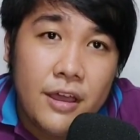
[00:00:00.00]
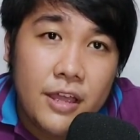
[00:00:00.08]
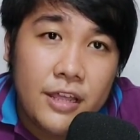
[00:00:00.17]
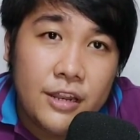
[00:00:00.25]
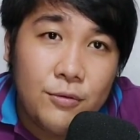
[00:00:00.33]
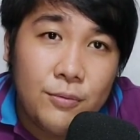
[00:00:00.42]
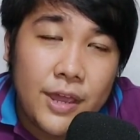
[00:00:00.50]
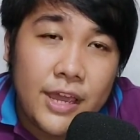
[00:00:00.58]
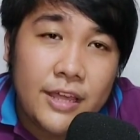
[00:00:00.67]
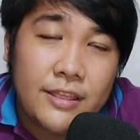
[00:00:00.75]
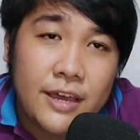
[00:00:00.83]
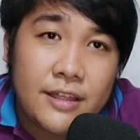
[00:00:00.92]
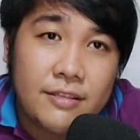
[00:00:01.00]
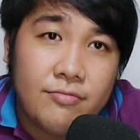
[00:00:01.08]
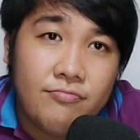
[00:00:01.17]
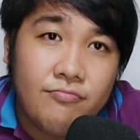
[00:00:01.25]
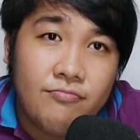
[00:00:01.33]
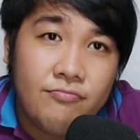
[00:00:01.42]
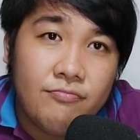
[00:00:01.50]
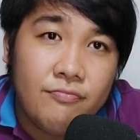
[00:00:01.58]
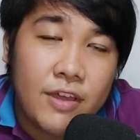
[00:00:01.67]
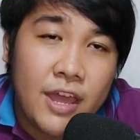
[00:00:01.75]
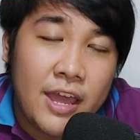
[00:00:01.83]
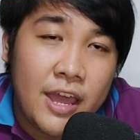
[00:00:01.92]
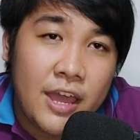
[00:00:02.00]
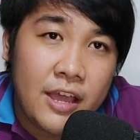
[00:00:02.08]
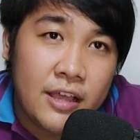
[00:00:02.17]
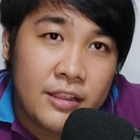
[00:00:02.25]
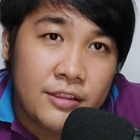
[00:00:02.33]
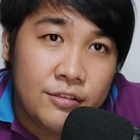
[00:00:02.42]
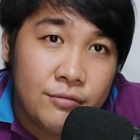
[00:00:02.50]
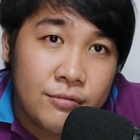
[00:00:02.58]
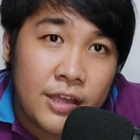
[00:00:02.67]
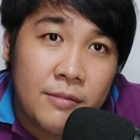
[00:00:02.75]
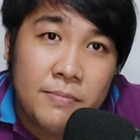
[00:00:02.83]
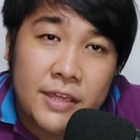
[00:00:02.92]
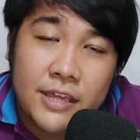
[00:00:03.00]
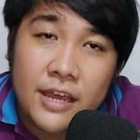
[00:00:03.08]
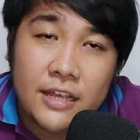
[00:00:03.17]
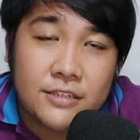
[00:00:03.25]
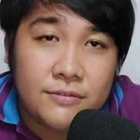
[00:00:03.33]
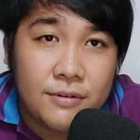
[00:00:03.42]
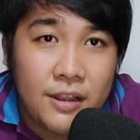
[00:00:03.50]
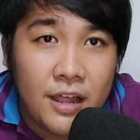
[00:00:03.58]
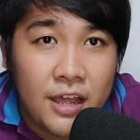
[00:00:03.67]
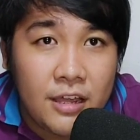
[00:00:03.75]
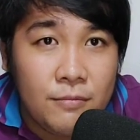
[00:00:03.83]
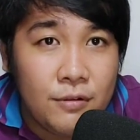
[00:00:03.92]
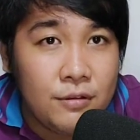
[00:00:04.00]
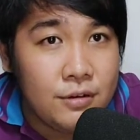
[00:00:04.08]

in a way that you can be as reliable